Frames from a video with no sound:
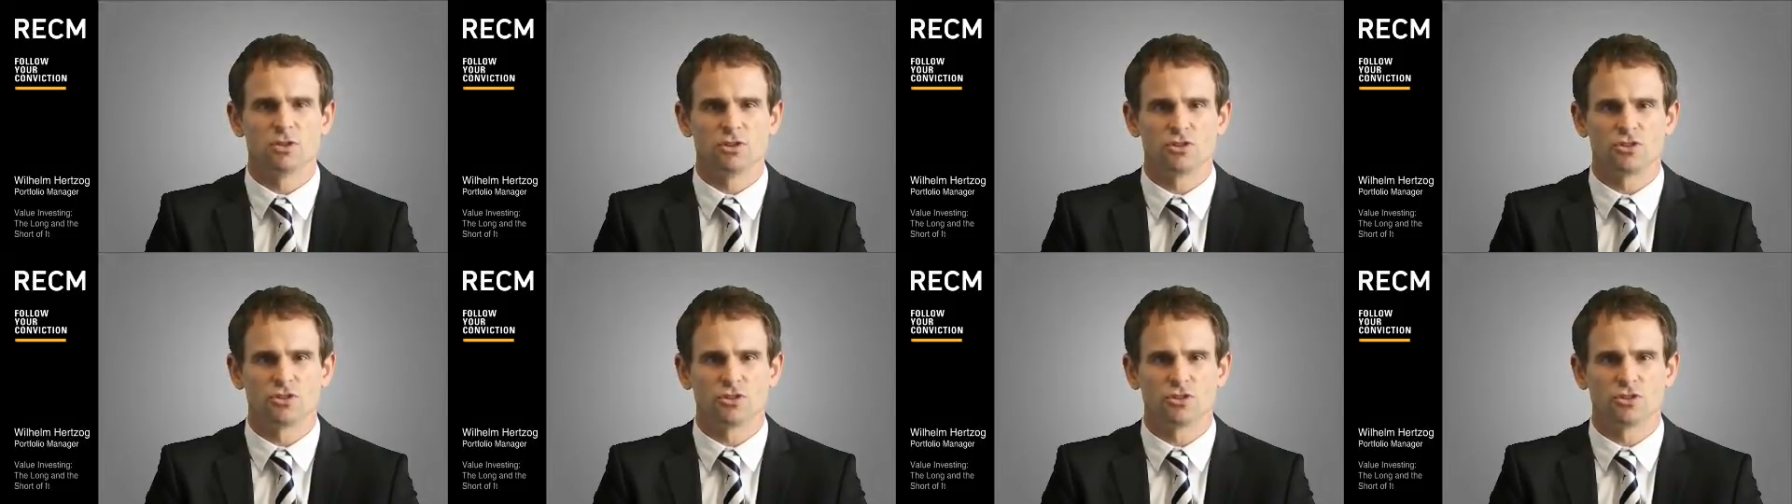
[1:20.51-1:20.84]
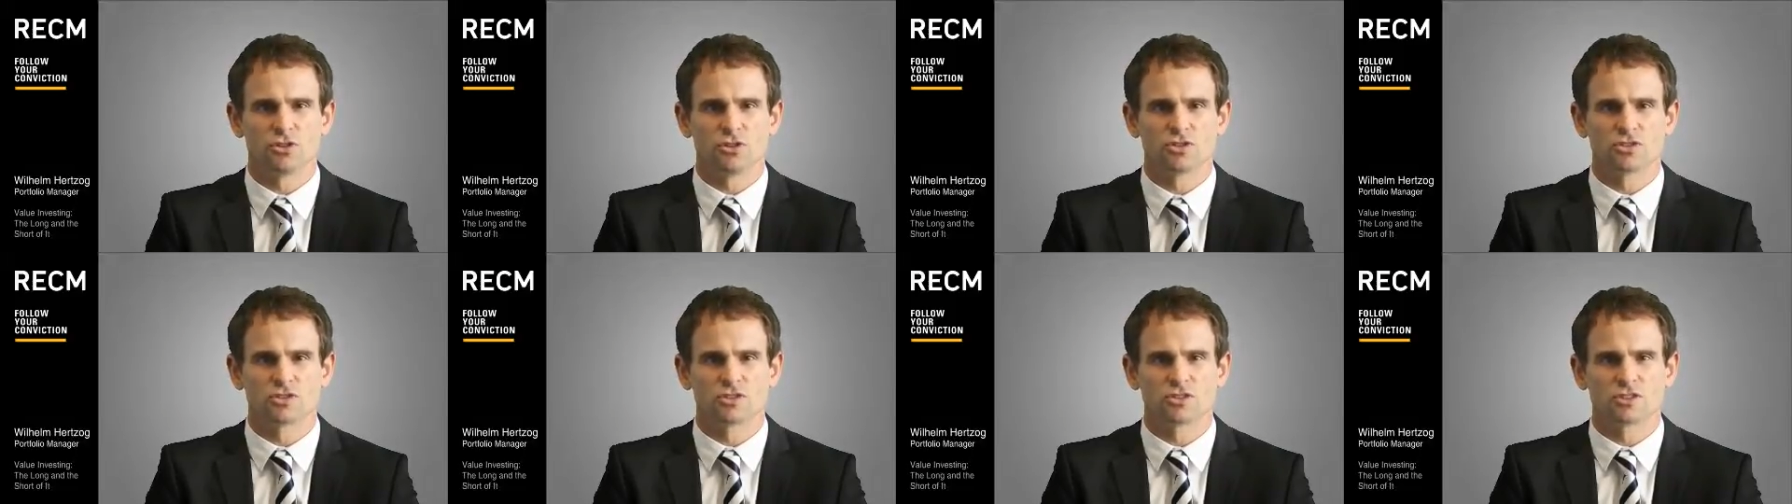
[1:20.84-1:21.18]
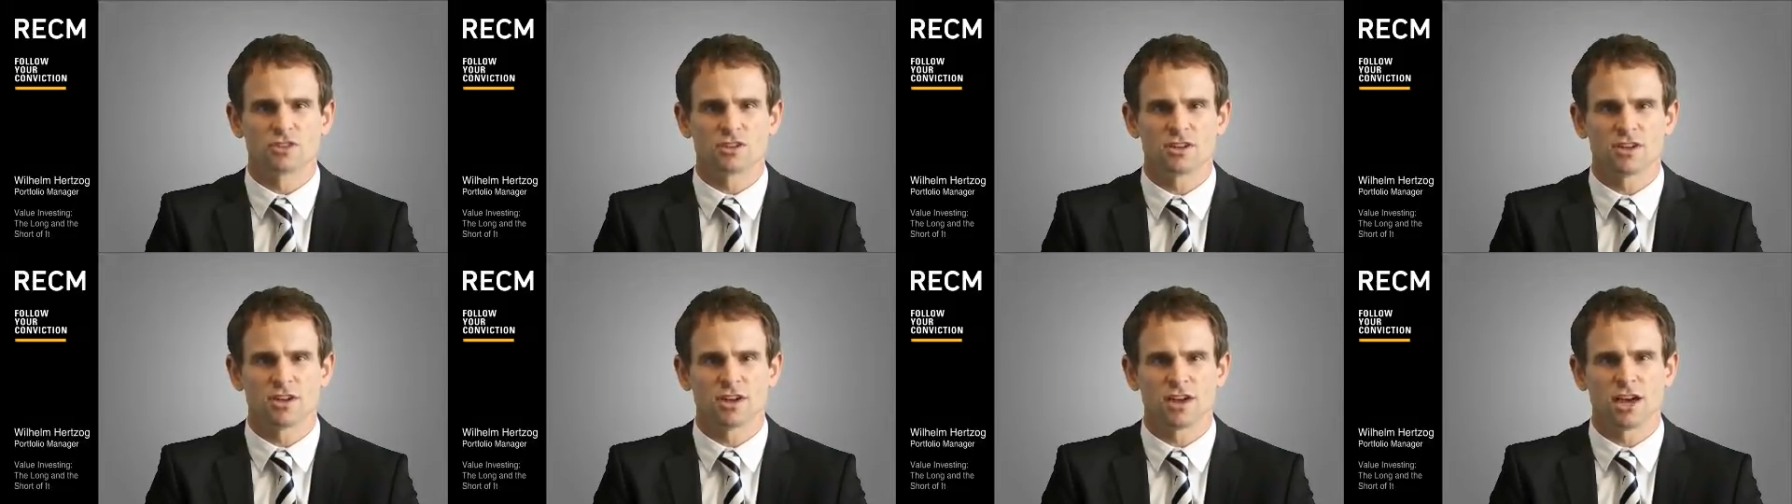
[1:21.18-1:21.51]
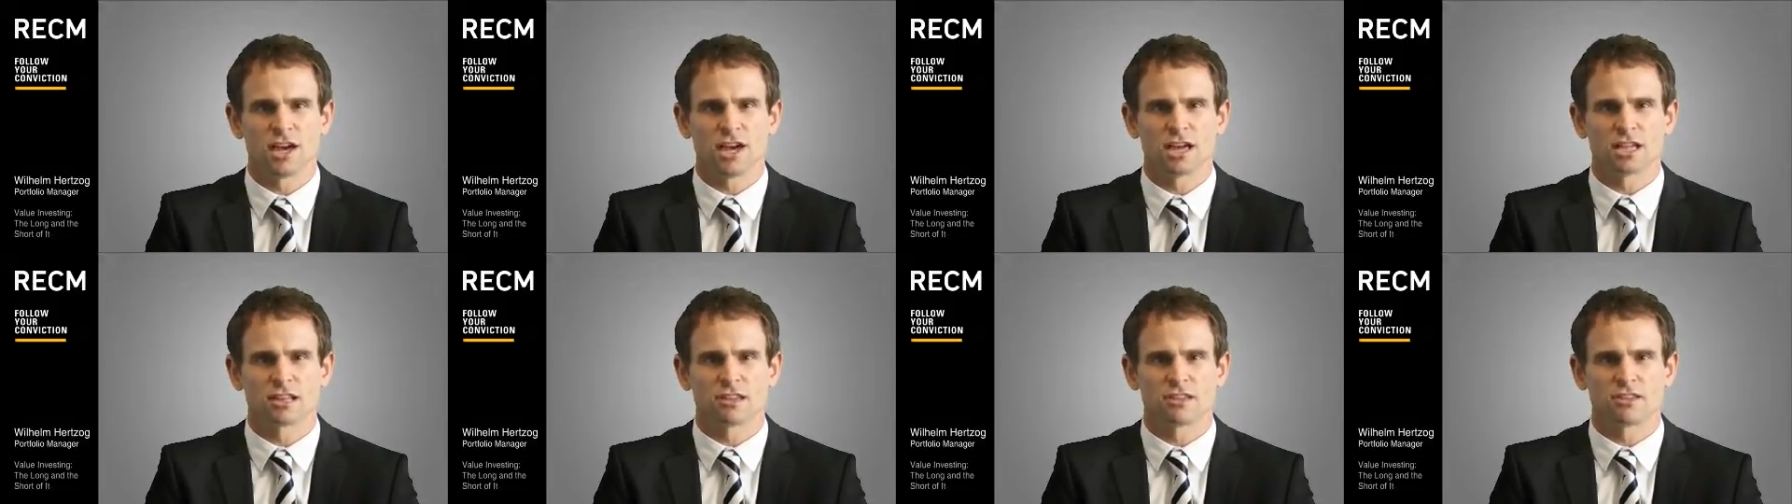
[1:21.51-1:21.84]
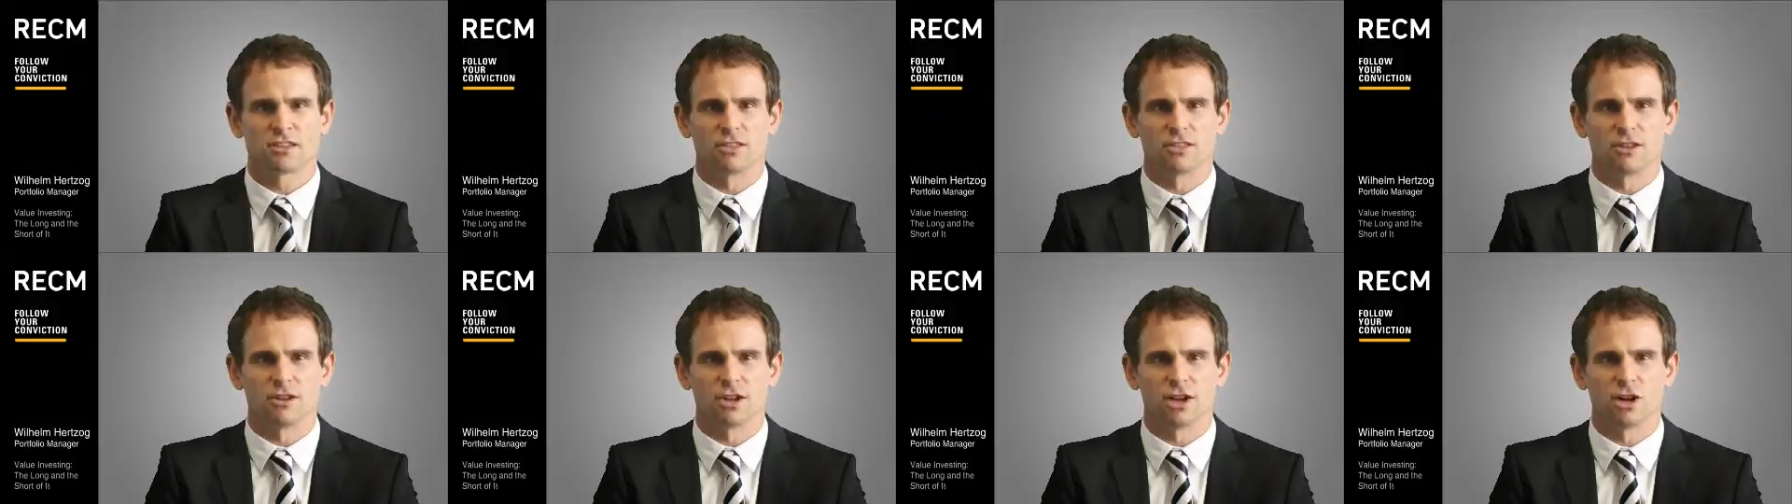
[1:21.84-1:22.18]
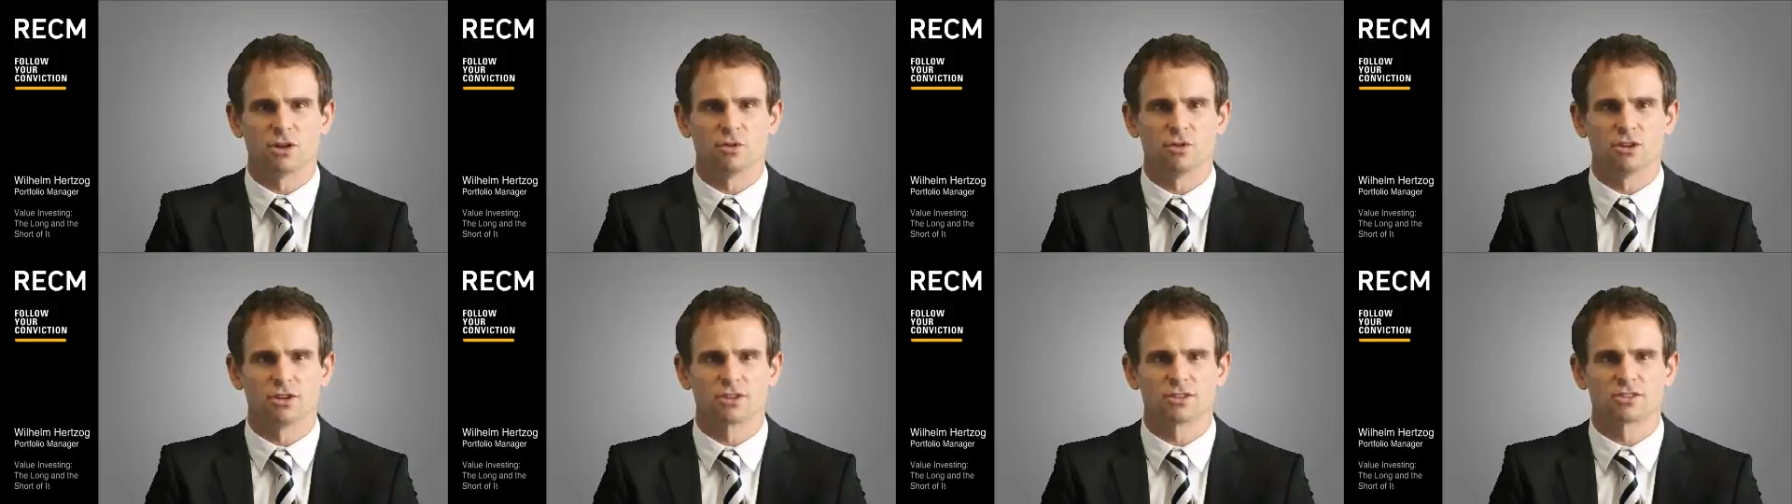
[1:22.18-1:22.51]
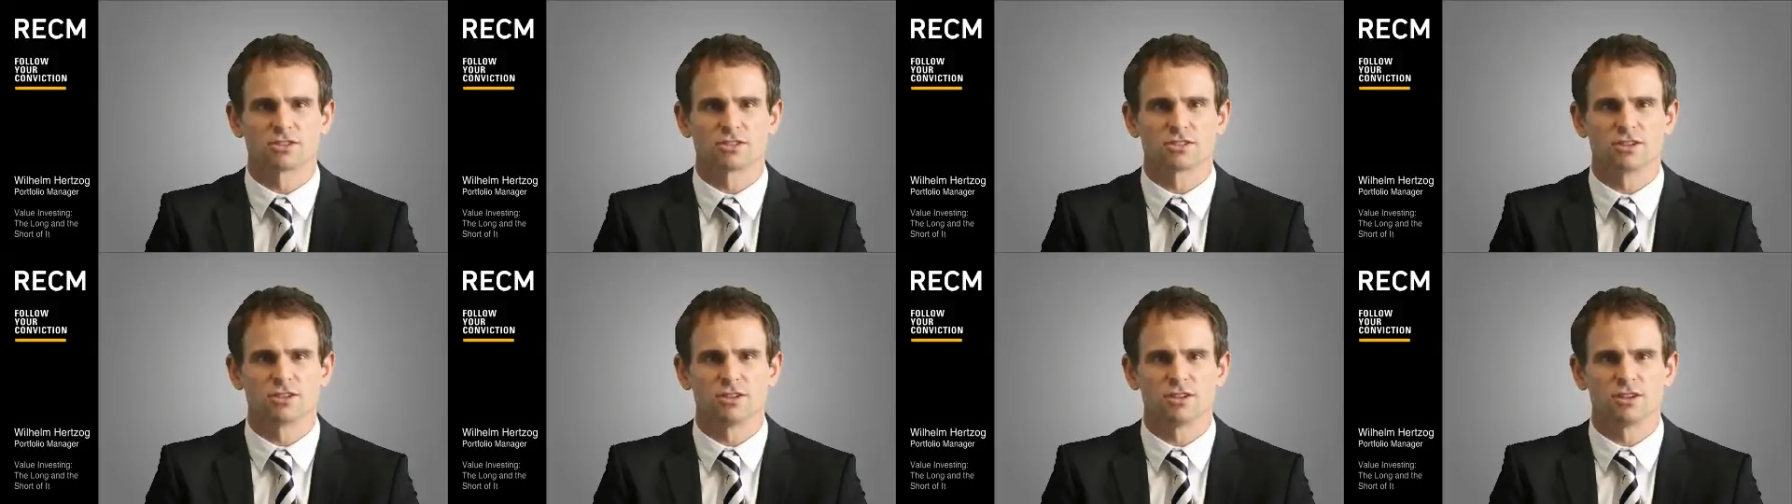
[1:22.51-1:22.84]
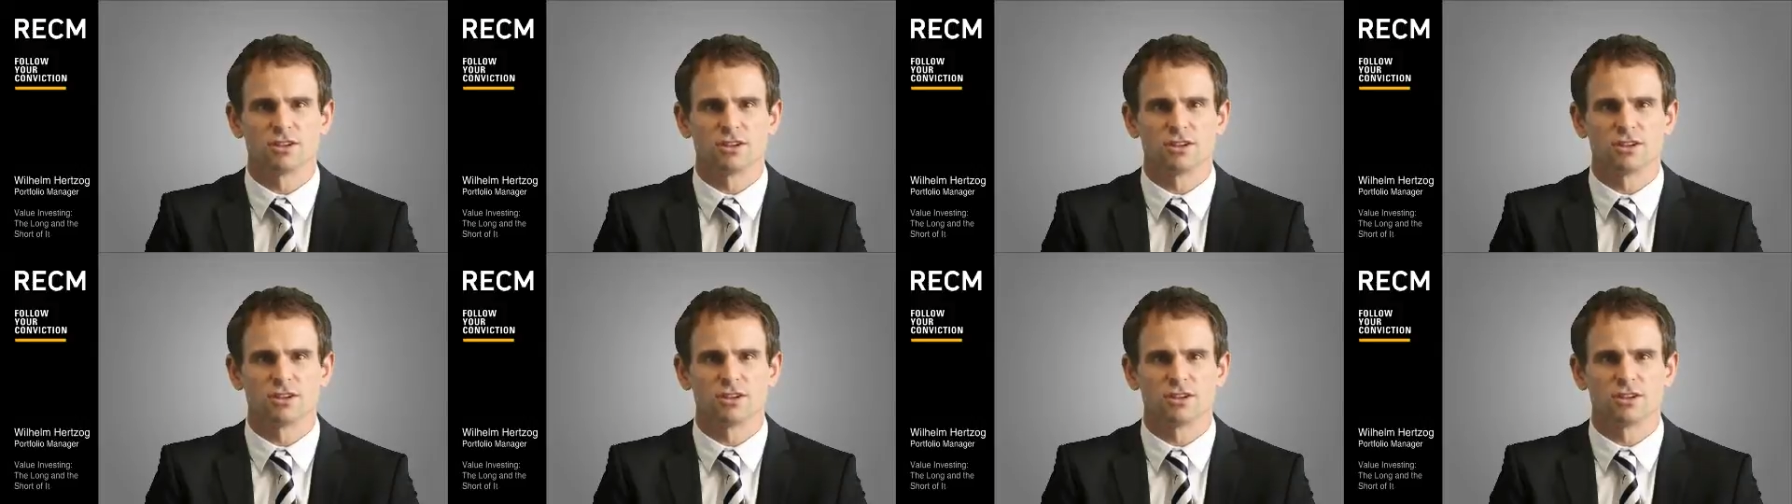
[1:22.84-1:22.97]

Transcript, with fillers: returns at the lowest